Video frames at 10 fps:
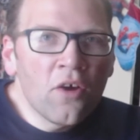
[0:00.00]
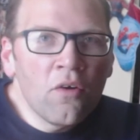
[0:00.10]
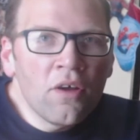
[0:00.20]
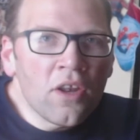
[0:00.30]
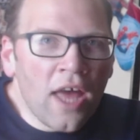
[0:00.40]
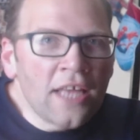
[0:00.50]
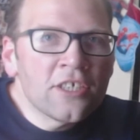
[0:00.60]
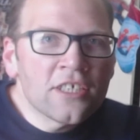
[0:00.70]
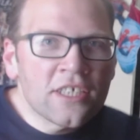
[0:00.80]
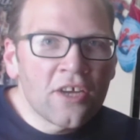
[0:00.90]
So
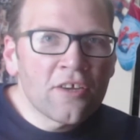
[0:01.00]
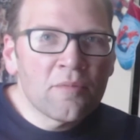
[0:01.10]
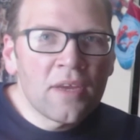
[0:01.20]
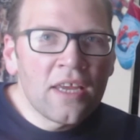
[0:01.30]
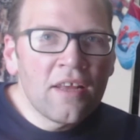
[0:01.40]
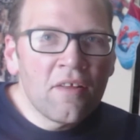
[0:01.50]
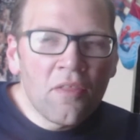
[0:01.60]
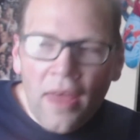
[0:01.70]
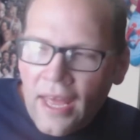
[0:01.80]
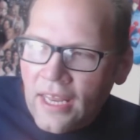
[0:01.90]
logic tells me
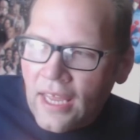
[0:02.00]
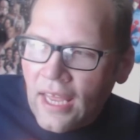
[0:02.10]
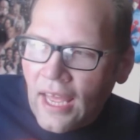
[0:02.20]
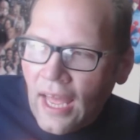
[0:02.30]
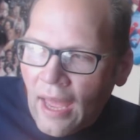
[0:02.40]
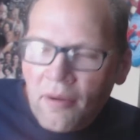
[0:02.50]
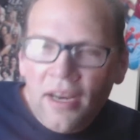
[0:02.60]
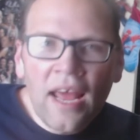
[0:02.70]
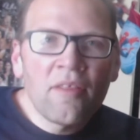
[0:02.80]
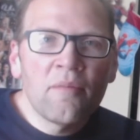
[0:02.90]
that
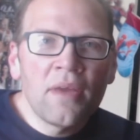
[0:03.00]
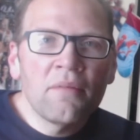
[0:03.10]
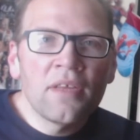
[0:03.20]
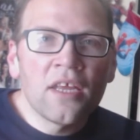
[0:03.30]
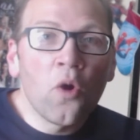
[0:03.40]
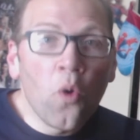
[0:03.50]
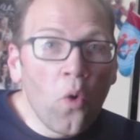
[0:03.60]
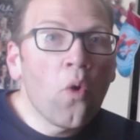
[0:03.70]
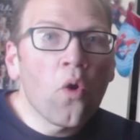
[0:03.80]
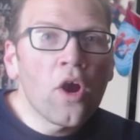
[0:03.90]
I'm going to have them empty it,
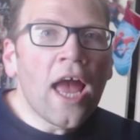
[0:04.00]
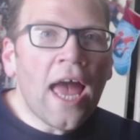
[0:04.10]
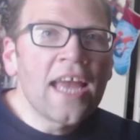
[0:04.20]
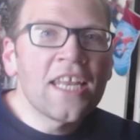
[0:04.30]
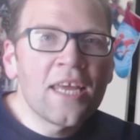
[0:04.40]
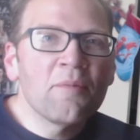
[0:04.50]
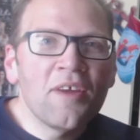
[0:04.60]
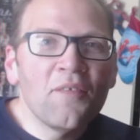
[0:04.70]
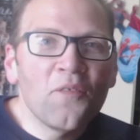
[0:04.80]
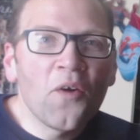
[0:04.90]
or I can
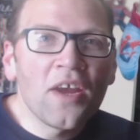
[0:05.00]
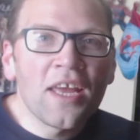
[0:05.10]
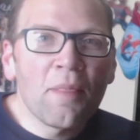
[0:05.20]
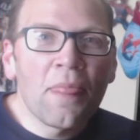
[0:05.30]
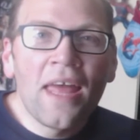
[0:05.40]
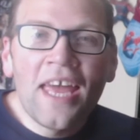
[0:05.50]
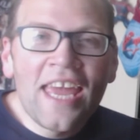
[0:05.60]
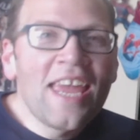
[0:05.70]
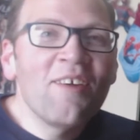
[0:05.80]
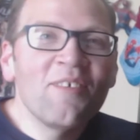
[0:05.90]
empty it for him.
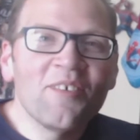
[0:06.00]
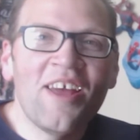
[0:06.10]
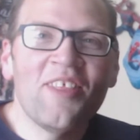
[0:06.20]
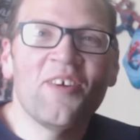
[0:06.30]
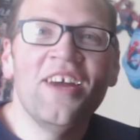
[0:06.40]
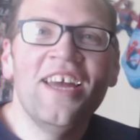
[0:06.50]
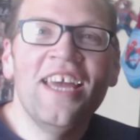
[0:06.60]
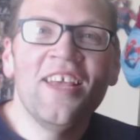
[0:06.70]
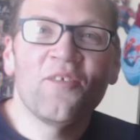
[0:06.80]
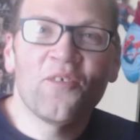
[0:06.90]
He would
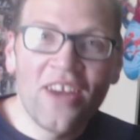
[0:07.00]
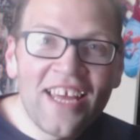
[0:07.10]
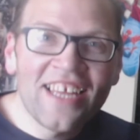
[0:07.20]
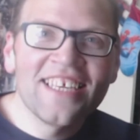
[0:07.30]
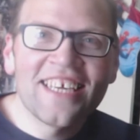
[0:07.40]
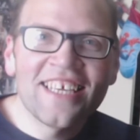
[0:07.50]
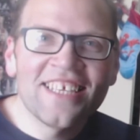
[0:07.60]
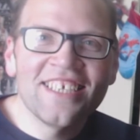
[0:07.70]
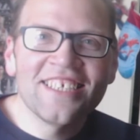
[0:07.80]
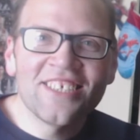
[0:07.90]
rather his friend
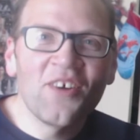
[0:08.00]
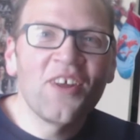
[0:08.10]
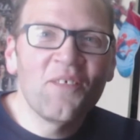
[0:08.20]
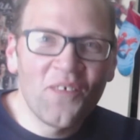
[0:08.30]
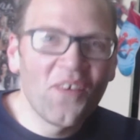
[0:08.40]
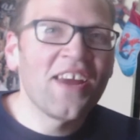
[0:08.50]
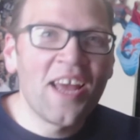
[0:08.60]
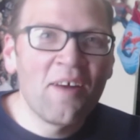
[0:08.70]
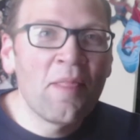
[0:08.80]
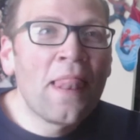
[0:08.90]
get the soda
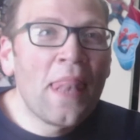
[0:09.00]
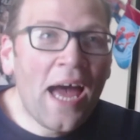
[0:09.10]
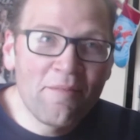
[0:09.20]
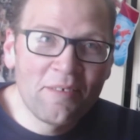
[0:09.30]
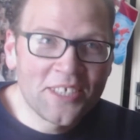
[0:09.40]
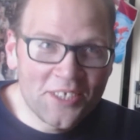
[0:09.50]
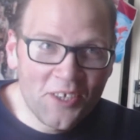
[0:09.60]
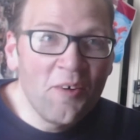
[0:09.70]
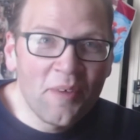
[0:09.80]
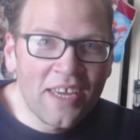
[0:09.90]
for him, I'm
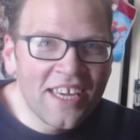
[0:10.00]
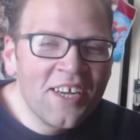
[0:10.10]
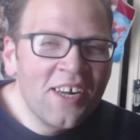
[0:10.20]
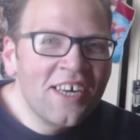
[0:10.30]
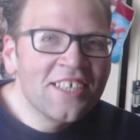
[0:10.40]
assuming.